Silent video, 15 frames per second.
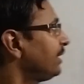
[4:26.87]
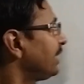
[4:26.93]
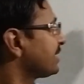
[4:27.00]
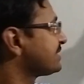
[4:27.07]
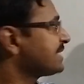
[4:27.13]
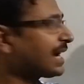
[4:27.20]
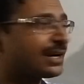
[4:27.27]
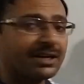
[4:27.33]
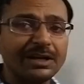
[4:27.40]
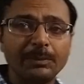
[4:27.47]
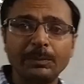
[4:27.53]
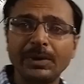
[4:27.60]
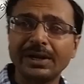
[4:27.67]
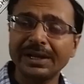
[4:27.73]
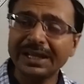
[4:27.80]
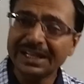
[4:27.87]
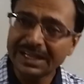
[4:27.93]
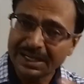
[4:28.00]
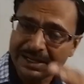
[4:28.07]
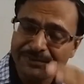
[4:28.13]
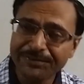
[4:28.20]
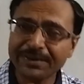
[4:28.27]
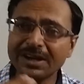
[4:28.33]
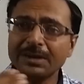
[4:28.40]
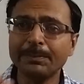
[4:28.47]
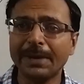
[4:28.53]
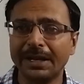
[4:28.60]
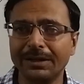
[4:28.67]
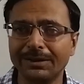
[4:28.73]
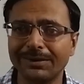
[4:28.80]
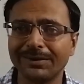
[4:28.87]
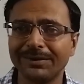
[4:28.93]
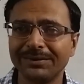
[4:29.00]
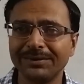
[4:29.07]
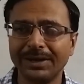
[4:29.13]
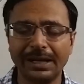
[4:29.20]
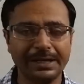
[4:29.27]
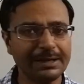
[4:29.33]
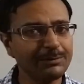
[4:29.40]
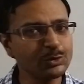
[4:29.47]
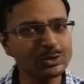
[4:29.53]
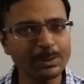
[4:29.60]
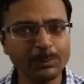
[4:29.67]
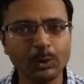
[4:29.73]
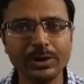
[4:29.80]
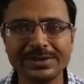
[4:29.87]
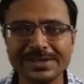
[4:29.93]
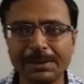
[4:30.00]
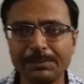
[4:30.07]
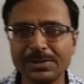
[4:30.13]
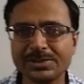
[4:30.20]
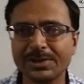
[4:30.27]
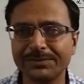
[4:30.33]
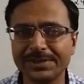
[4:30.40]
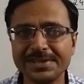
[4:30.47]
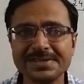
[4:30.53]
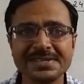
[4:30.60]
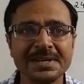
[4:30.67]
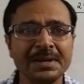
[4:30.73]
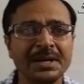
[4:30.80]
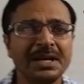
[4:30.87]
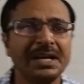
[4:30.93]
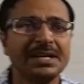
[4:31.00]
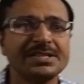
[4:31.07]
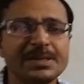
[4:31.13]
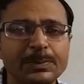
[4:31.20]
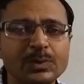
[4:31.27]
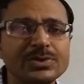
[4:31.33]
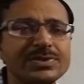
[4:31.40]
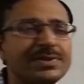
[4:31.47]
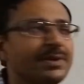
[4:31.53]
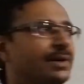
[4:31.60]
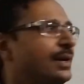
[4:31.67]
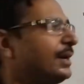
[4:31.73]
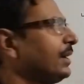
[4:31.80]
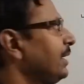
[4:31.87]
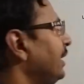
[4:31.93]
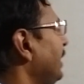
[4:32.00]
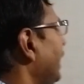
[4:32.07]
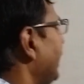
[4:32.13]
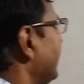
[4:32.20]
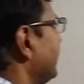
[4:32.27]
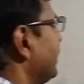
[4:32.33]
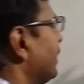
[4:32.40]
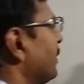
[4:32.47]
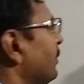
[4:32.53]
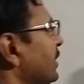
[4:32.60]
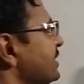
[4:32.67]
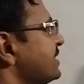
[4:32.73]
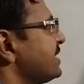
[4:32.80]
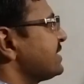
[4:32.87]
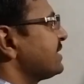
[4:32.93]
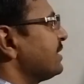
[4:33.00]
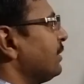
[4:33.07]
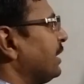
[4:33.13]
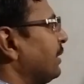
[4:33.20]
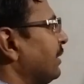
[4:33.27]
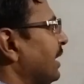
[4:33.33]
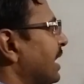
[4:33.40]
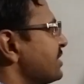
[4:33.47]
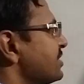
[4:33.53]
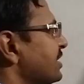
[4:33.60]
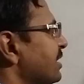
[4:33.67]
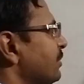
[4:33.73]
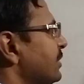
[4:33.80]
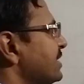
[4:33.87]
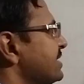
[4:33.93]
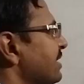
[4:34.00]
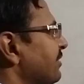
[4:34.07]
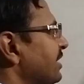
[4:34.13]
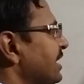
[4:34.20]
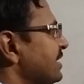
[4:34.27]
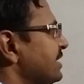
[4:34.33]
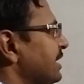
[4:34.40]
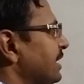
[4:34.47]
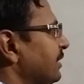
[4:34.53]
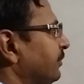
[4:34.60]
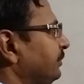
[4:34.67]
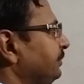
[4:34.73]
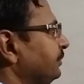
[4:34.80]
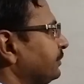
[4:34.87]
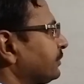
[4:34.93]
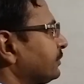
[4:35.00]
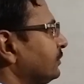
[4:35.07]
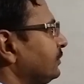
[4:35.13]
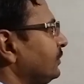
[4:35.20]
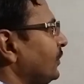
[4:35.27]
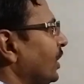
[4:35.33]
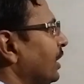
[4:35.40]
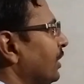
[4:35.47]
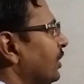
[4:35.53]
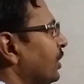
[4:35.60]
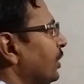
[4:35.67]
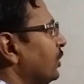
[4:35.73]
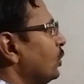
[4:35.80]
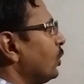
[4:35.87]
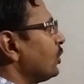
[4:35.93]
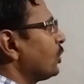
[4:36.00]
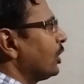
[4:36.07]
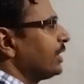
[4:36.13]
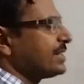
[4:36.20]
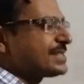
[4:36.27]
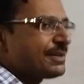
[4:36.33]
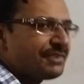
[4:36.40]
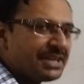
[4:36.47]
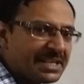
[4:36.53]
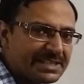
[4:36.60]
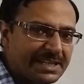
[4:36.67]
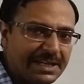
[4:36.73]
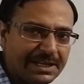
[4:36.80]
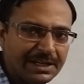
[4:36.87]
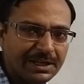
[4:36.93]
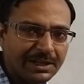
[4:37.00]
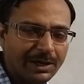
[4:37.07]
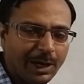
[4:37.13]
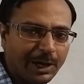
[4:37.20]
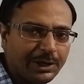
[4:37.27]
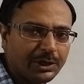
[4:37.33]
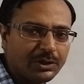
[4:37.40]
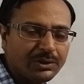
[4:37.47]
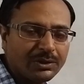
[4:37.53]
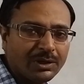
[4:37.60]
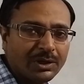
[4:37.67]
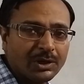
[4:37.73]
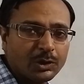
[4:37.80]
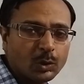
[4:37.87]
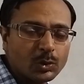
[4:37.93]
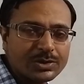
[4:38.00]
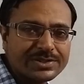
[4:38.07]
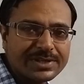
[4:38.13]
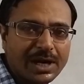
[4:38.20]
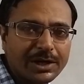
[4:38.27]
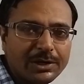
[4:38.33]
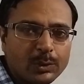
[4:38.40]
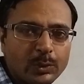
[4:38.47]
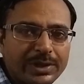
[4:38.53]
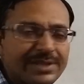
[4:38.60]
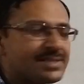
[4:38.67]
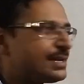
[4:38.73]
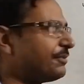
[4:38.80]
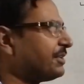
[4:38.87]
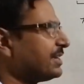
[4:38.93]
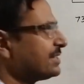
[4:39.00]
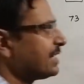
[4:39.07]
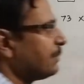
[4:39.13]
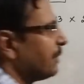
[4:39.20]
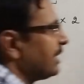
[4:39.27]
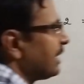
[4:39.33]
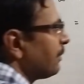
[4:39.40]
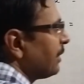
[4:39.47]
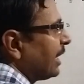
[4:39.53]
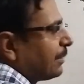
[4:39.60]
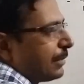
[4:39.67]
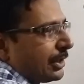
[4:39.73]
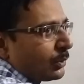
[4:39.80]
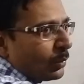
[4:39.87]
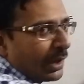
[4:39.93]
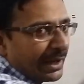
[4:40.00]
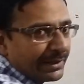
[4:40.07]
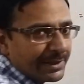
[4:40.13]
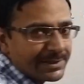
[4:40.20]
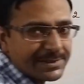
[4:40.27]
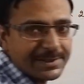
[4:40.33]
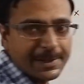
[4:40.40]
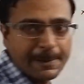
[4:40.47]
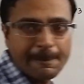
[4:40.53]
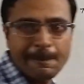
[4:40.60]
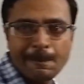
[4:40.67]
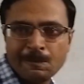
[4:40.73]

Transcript: exact number in a different manner. I'll give you some more examples of this. Suppose another number is a larger number, 73. Don't call it 73 and don't start doing 73 multiplied by 2 like this.